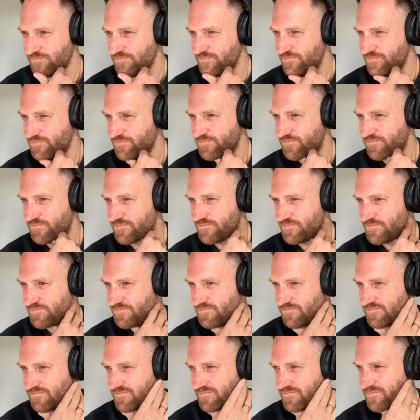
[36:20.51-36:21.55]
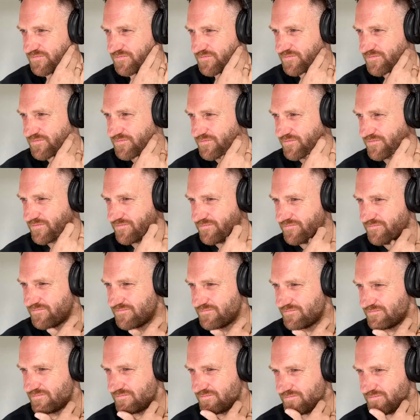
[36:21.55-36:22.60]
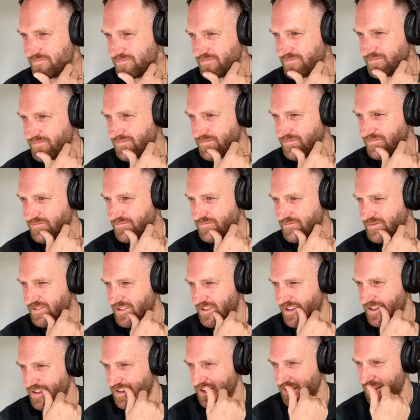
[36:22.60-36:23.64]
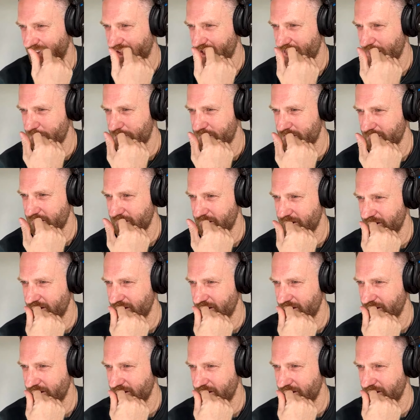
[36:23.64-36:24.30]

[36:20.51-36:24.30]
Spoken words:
No words are spoken by the person on screen.